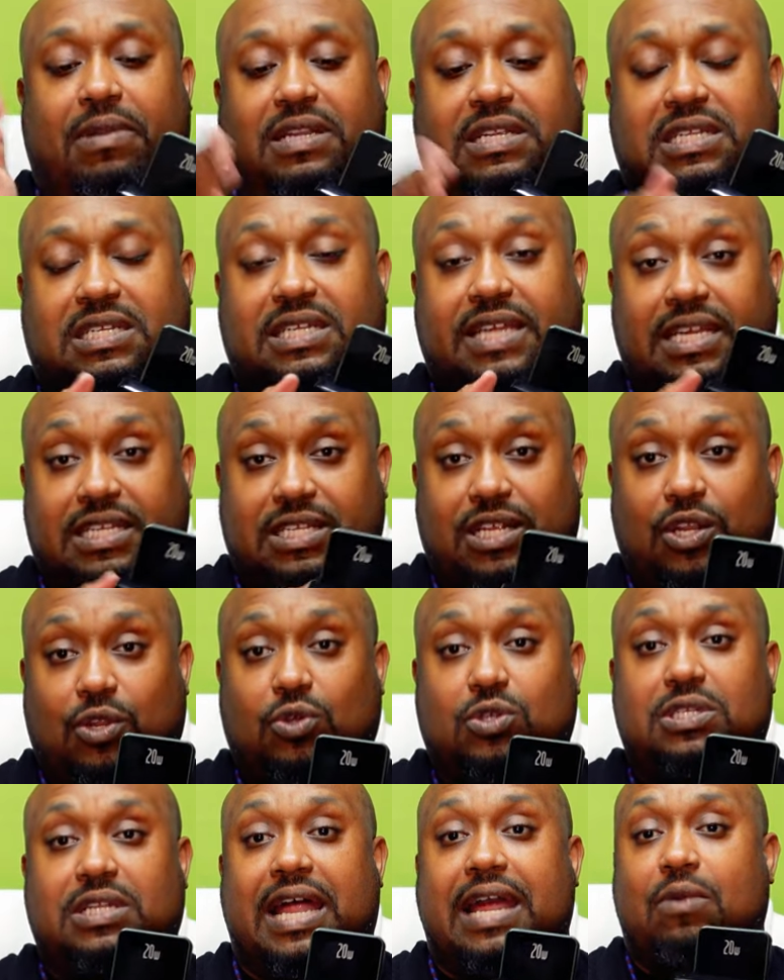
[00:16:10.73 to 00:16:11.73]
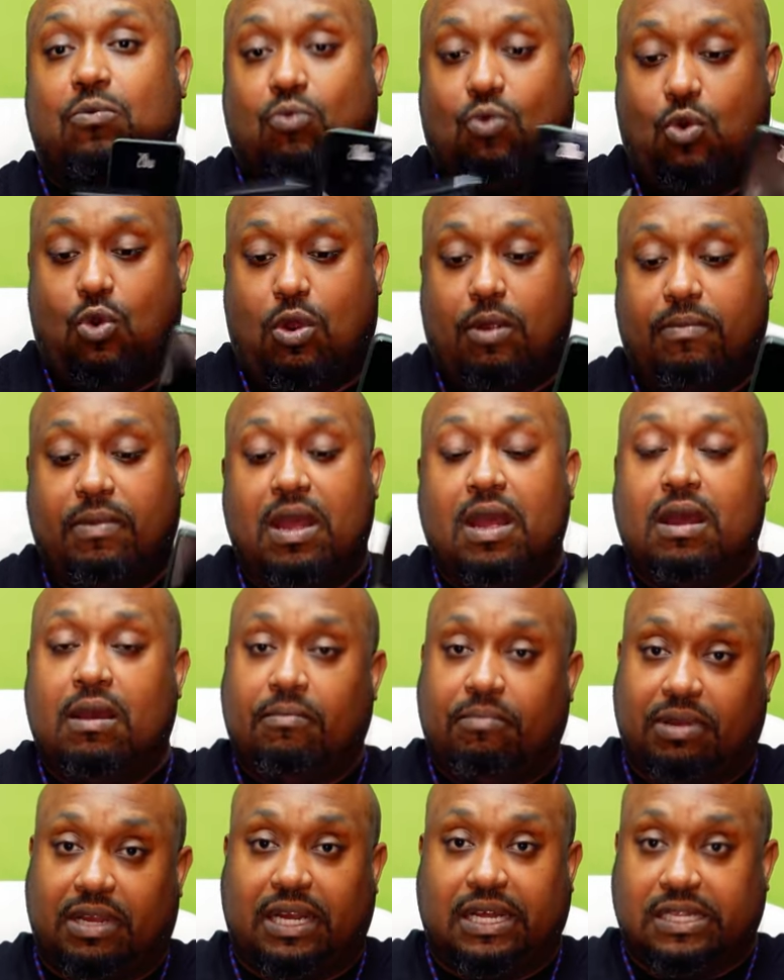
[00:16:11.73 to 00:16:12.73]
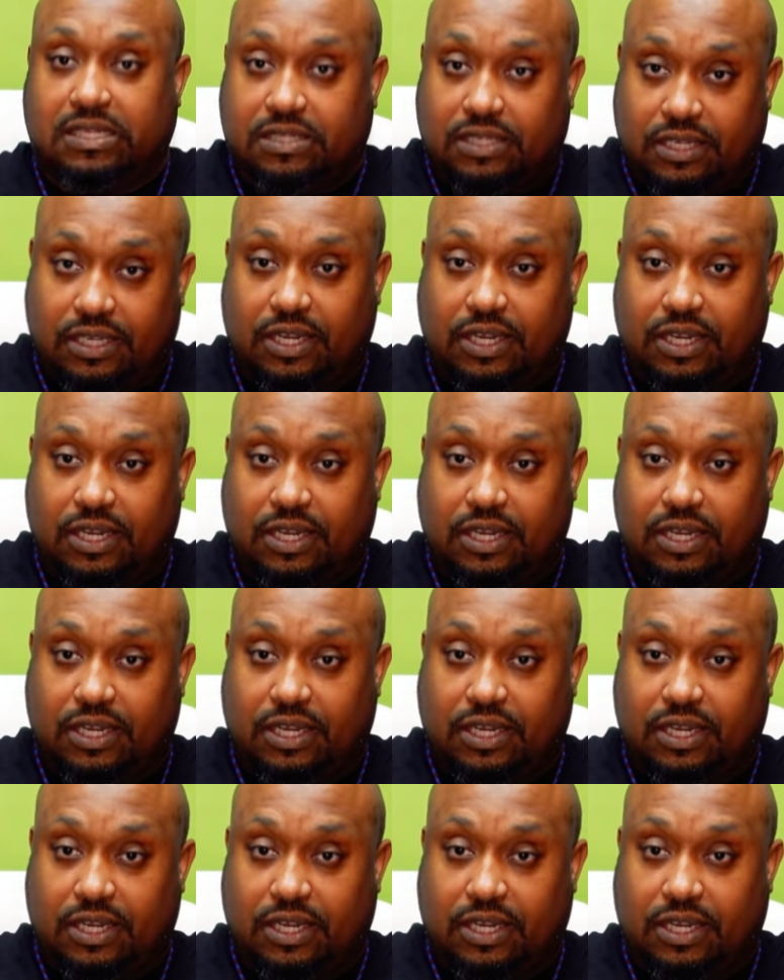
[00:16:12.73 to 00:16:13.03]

but it just gets a little slight warm because,